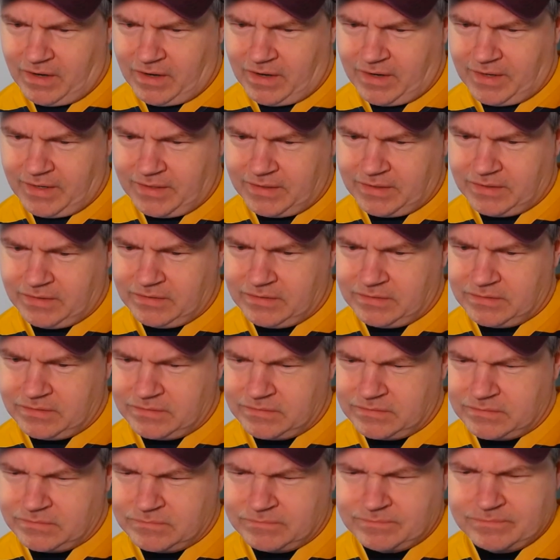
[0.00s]
I
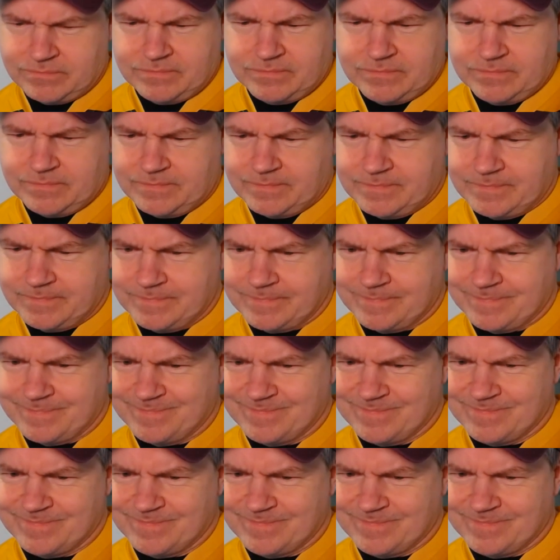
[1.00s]
don't.